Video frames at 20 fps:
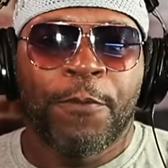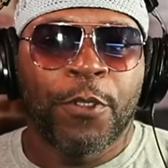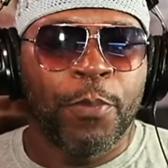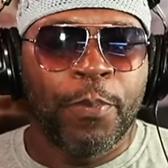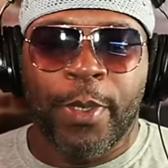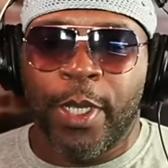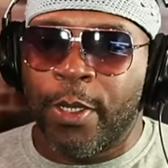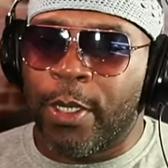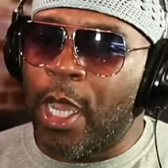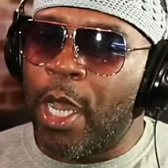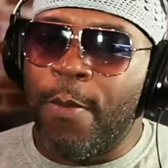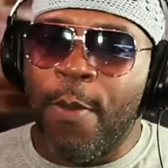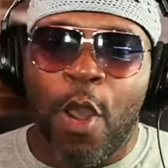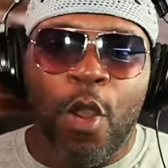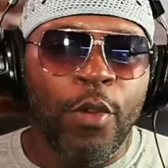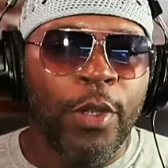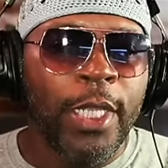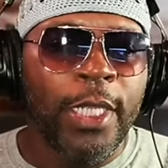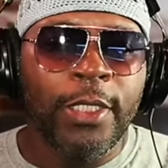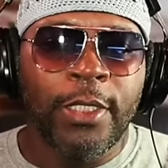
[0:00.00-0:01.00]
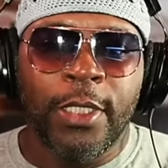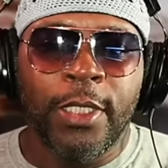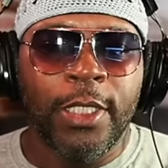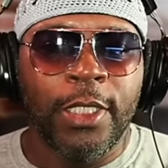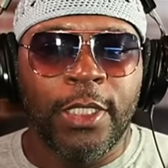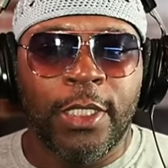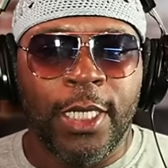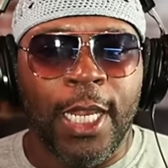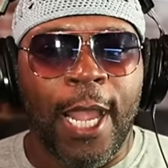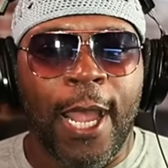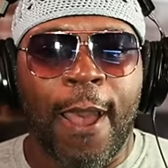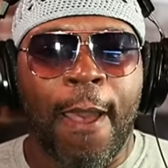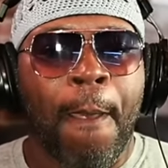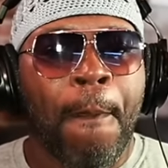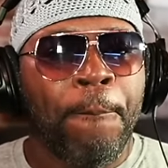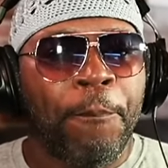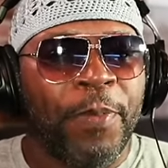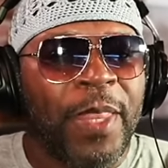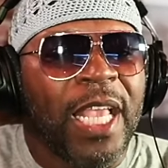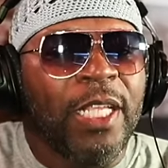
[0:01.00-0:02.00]
But come on into this job.
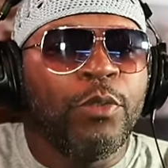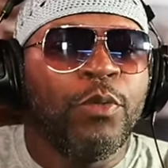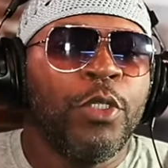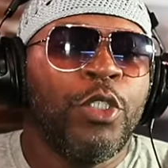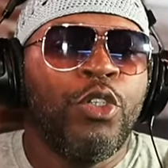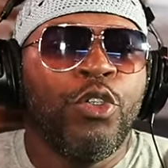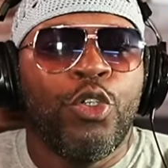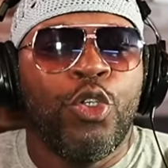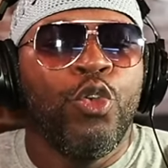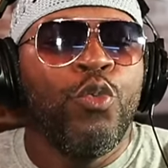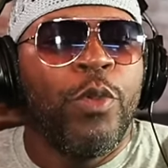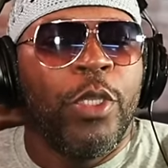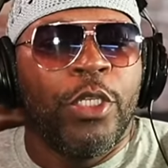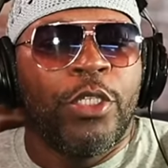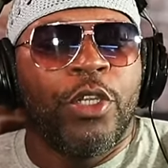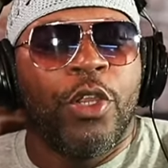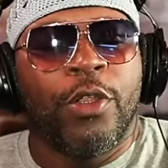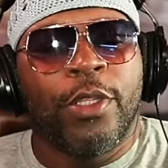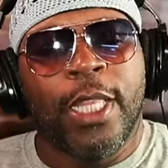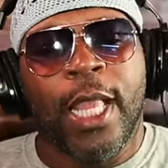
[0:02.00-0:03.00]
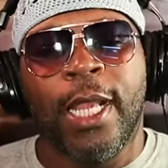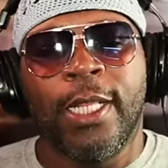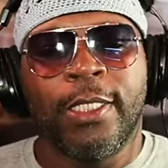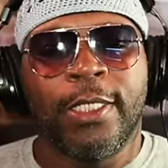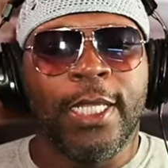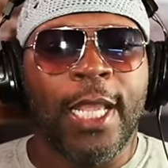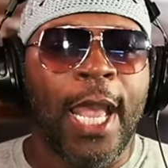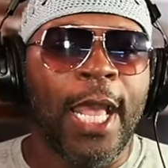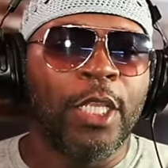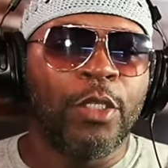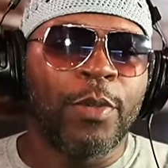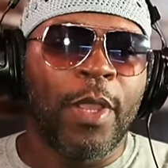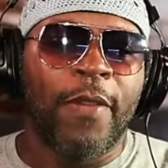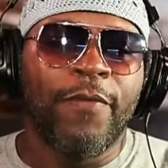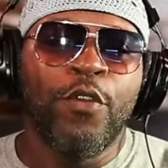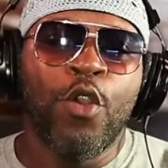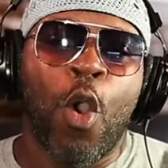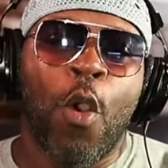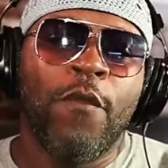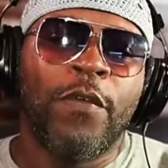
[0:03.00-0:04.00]
That's what you do when you turn thought into a housewife.
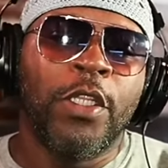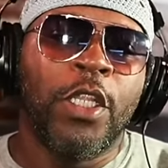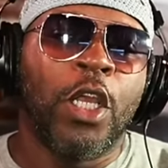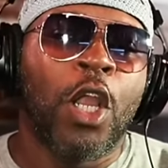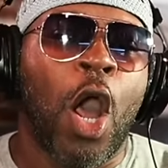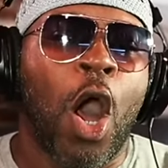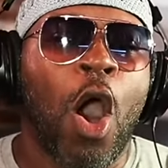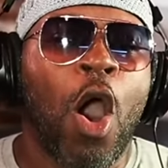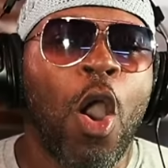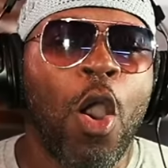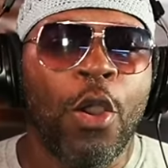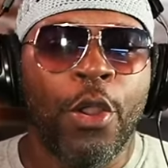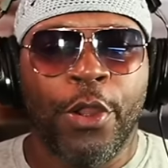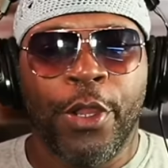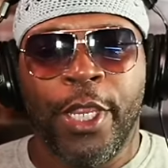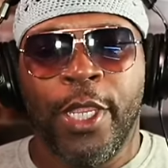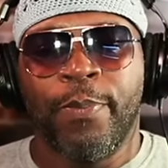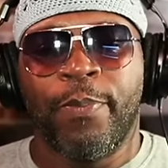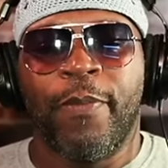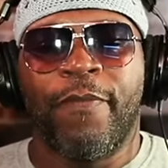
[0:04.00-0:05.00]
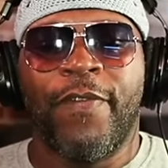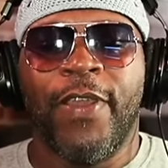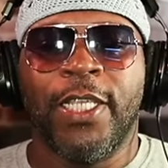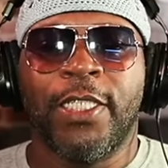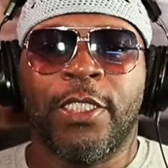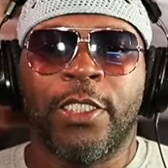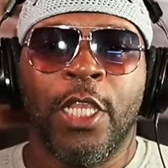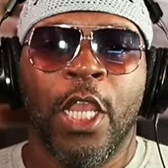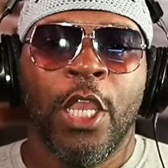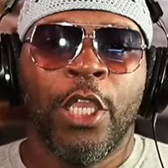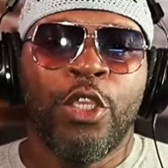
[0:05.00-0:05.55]
You overlook all her imperfections.